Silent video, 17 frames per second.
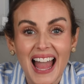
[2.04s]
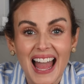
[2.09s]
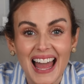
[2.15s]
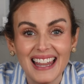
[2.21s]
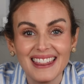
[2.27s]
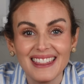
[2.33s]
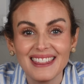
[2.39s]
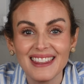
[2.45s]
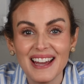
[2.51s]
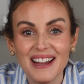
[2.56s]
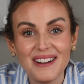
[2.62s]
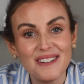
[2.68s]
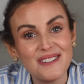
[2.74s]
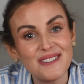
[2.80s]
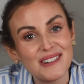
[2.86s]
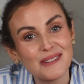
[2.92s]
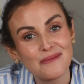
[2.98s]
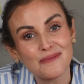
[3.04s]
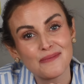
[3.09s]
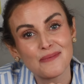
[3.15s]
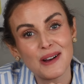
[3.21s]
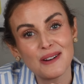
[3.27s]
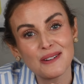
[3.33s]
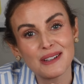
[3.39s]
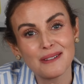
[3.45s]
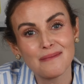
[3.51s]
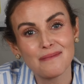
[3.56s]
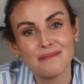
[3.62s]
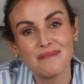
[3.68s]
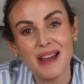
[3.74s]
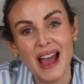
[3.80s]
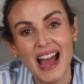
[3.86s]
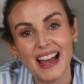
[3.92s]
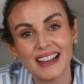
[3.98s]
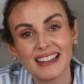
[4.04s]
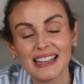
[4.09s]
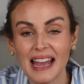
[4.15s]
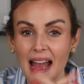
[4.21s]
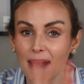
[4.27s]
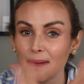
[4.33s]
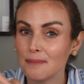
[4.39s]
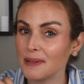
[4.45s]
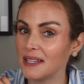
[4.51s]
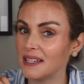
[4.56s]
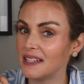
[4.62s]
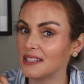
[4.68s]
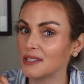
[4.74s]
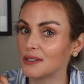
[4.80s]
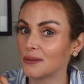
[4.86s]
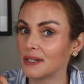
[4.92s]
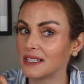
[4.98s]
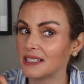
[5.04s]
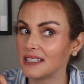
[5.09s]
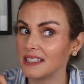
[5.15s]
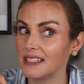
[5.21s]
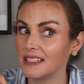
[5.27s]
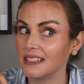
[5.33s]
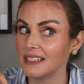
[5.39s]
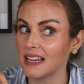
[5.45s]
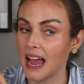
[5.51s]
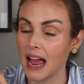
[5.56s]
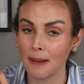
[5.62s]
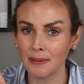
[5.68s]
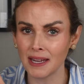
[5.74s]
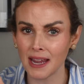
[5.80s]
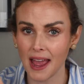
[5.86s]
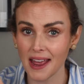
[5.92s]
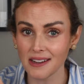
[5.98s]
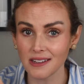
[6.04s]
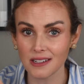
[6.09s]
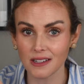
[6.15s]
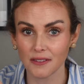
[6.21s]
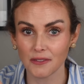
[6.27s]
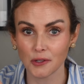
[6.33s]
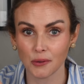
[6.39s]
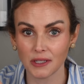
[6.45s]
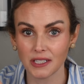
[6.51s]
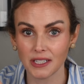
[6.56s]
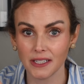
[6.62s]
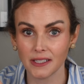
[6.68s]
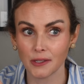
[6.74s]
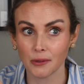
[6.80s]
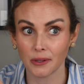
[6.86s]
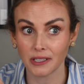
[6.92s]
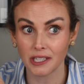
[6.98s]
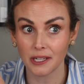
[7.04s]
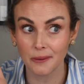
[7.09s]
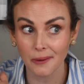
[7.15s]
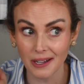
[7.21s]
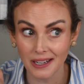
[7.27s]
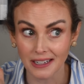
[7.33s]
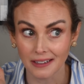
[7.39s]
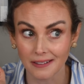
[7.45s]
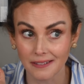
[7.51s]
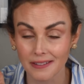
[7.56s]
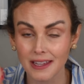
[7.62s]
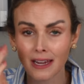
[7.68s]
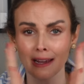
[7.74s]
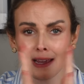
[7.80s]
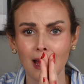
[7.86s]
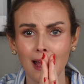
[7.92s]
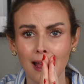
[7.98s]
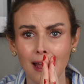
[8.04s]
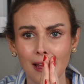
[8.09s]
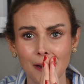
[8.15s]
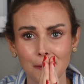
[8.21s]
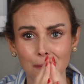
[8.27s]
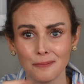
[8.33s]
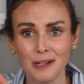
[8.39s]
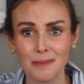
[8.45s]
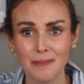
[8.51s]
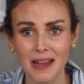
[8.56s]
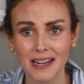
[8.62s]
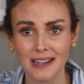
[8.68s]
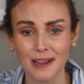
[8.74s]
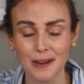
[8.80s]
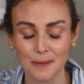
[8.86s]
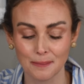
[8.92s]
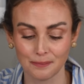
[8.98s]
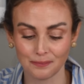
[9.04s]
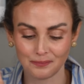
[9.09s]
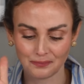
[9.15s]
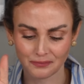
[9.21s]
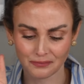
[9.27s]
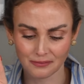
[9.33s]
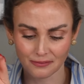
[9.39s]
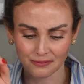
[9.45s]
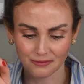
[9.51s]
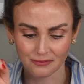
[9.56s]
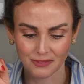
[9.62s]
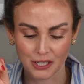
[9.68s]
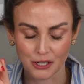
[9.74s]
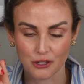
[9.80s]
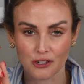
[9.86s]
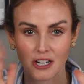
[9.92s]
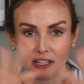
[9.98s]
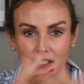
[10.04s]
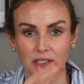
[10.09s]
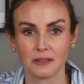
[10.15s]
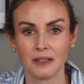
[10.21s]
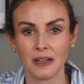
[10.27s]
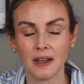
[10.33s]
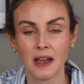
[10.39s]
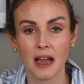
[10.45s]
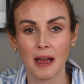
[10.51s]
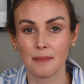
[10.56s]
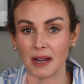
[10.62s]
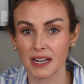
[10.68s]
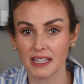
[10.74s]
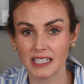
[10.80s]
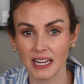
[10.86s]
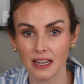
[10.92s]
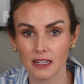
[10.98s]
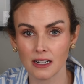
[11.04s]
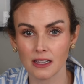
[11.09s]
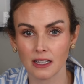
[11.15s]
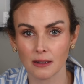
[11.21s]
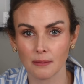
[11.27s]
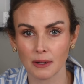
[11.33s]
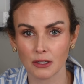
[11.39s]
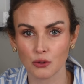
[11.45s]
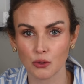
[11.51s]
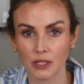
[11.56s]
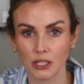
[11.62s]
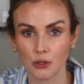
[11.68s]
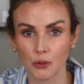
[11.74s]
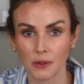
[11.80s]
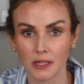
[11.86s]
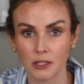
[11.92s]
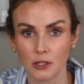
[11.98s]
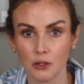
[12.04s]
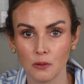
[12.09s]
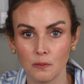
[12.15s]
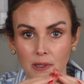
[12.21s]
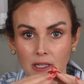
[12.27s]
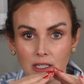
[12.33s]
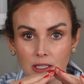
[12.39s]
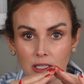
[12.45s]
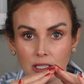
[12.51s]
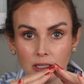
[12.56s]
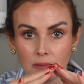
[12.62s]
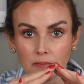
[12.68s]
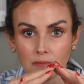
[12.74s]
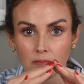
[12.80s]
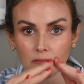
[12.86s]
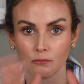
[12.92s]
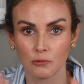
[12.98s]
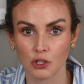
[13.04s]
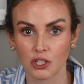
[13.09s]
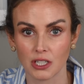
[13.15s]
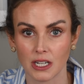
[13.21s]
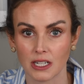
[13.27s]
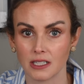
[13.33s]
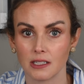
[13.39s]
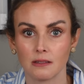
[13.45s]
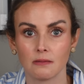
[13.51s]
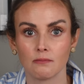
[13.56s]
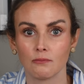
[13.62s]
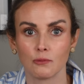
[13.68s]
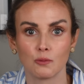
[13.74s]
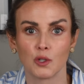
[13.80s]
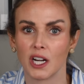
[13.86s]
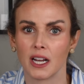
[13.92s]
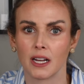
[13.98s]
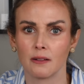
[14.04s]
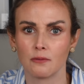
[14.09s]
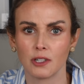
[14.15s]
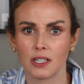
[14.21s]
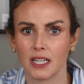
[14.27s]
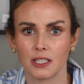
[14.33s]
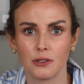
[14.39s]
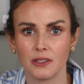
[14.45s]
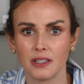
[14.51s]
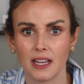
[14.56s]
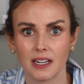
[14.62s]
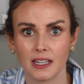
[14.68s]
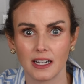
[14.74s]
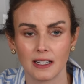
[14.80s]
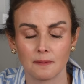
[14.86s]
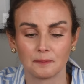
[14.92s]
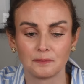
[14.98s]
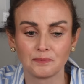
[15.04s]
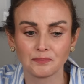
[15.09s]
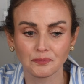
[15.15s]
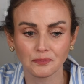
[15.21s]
Hello and welcome back. Happy 20, happy end of 2021. Thank God we made it. Fingers crossed. I'm not gonna say anything about 2022 because we're just not, we're not, we're not doing that again.